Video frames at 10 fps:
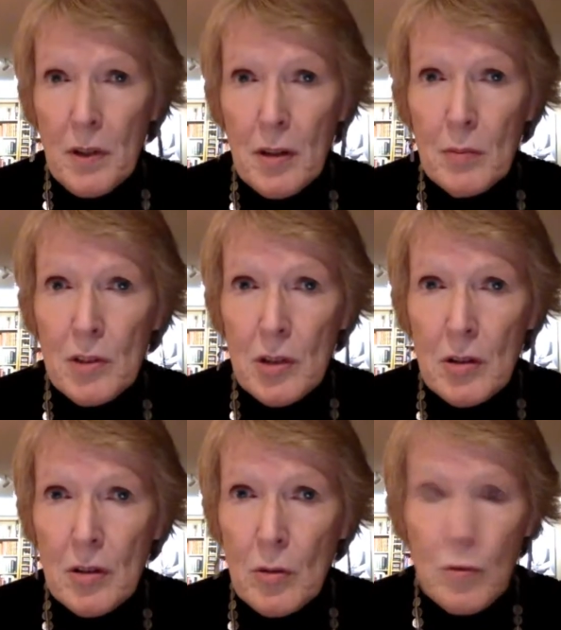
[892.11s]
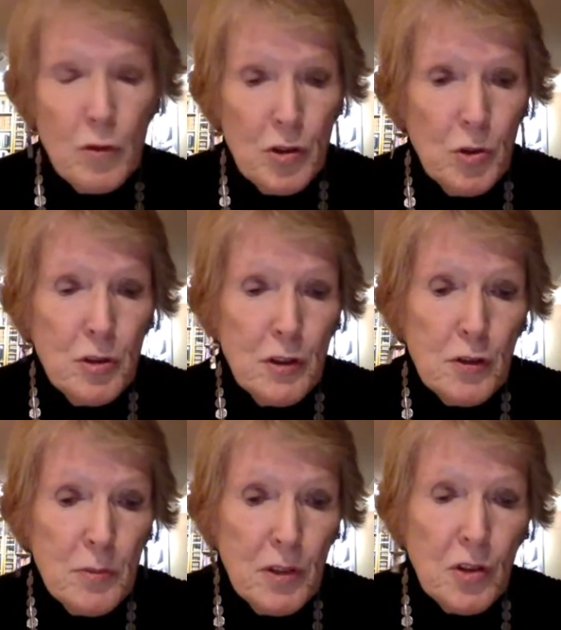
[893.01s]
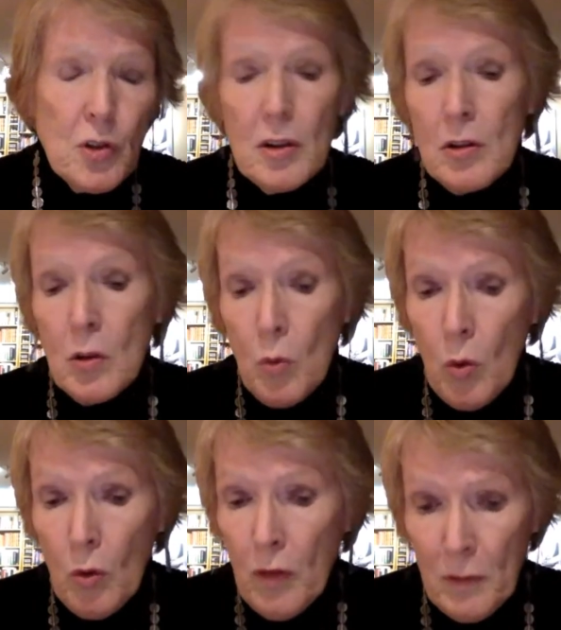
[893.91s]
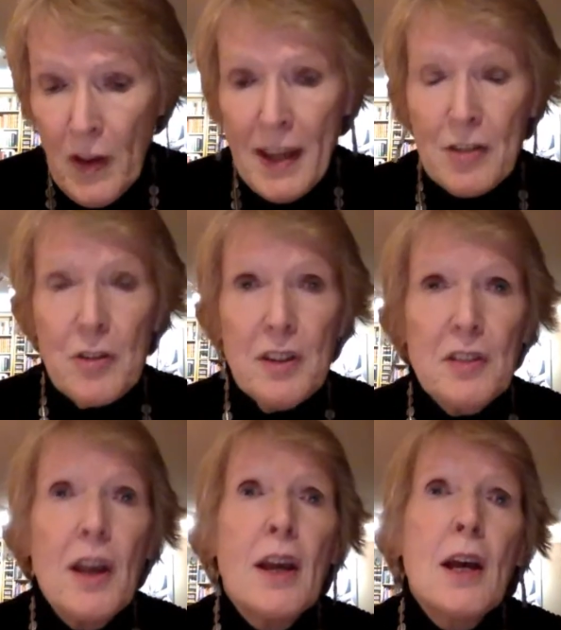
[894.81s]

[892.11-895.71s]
be the material resources from the soil or, or from factories,